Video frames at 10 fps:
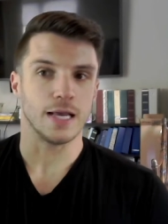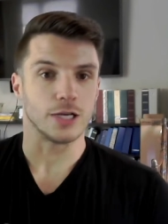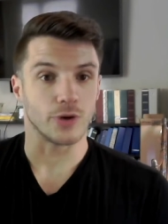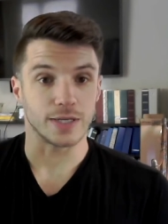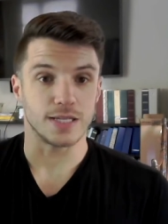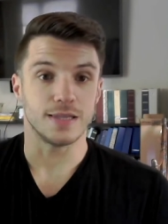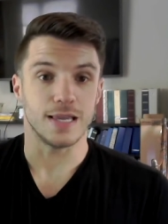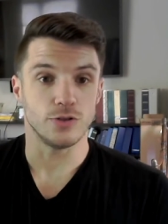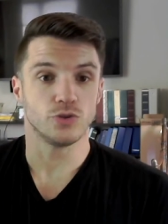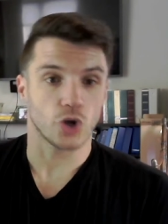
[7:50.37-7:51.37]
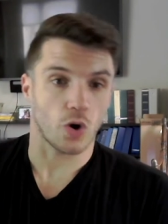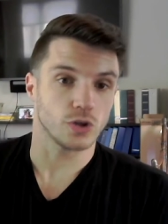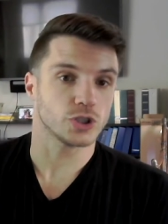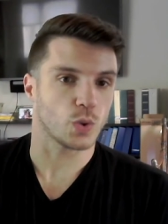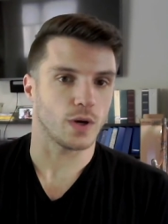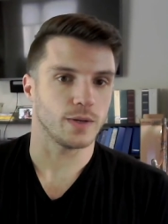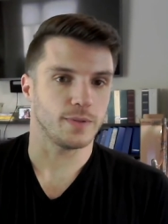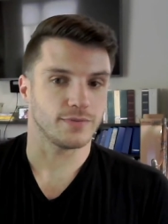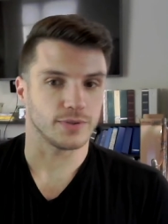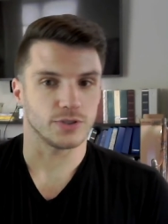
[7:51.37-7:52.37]
Granted, they do charge quite a bit
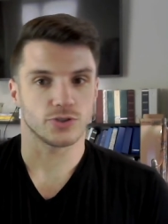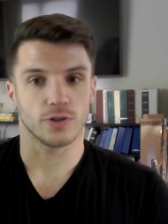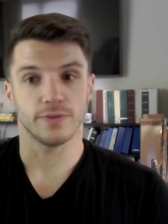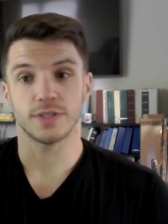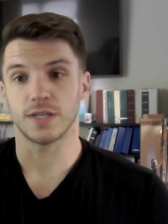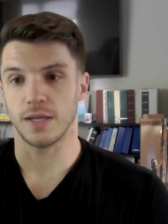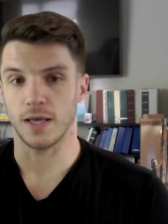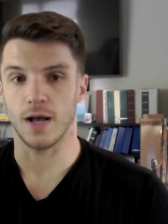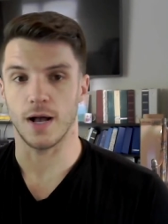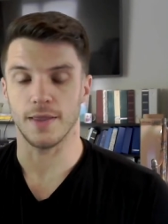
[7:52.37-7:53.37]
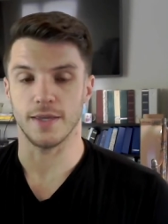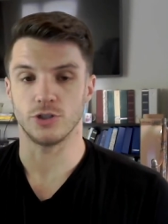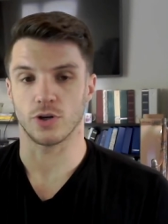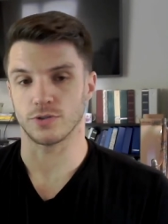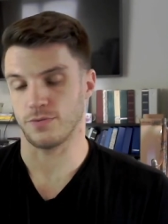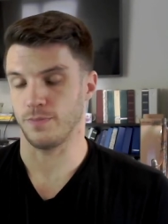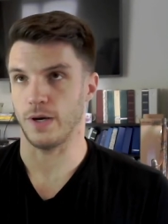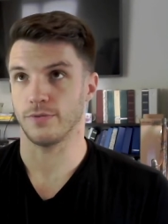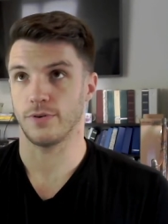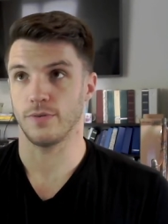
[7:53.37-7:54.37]
for this service. Uh, they charge
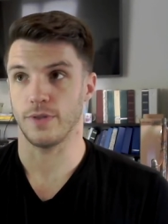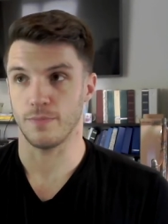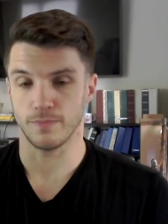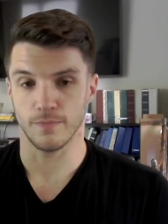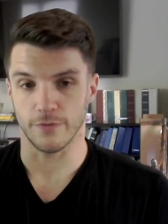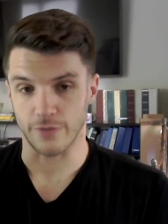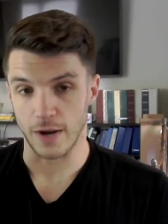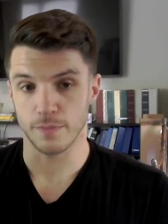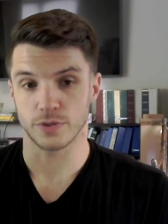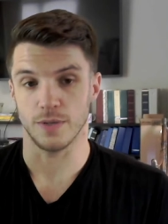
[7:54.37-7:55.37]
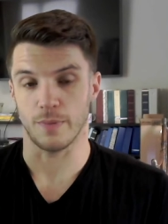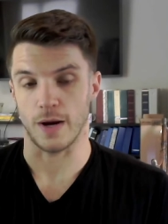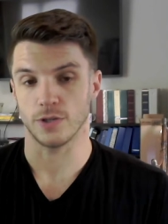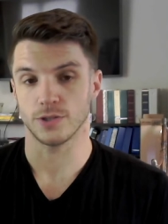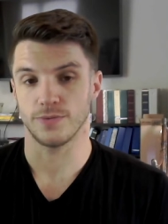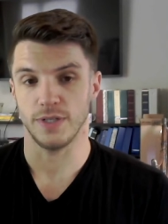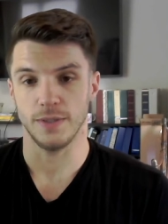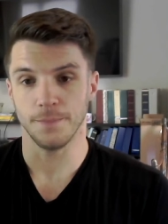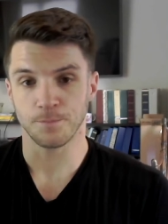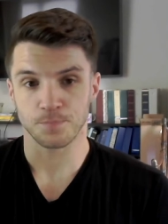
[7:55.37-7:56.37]
about the five percent buyer's fee,
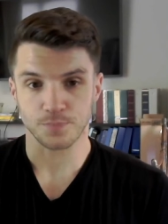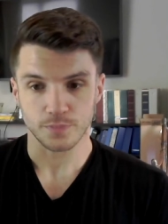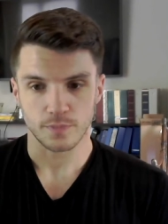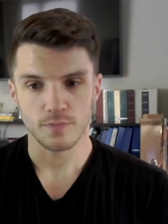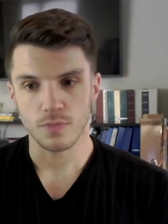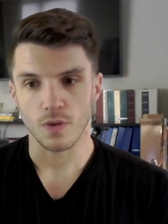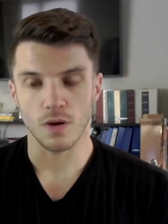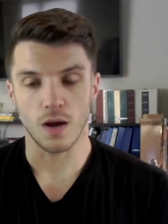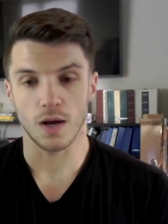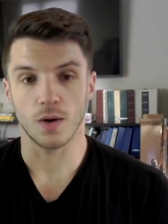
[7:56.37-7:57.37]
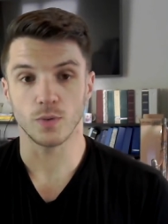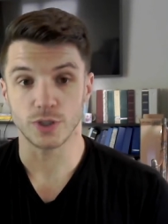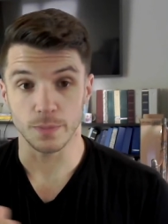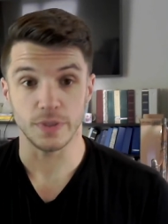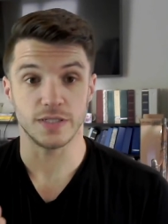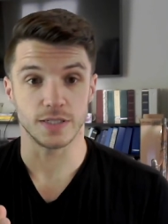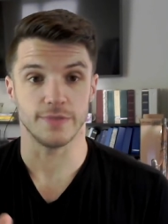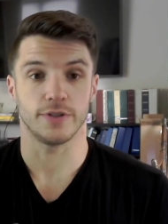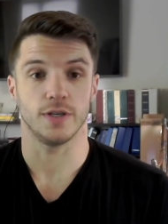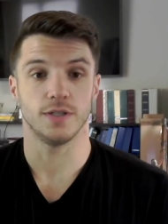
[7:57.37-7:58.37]
uh, which can be
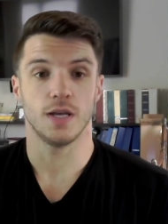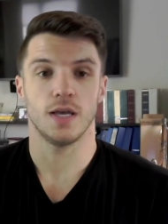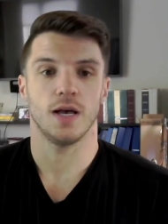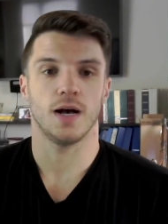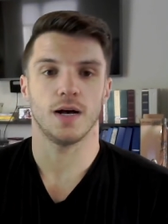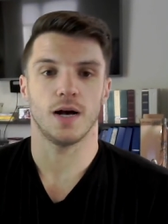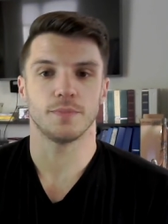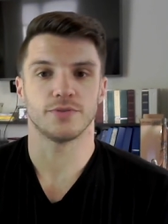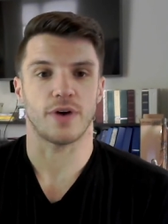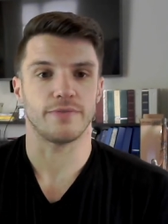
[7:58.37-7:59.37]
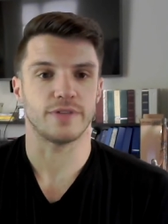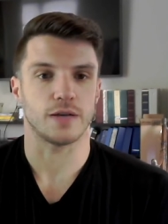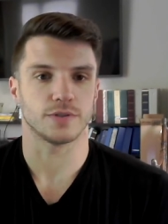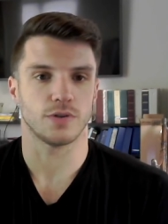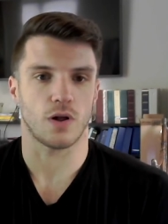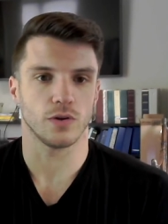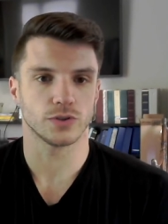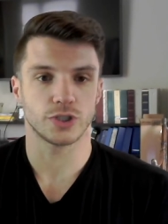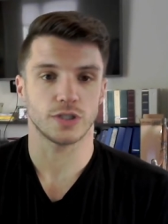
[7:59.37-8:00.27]
significant, uh, up to five thousand dollars.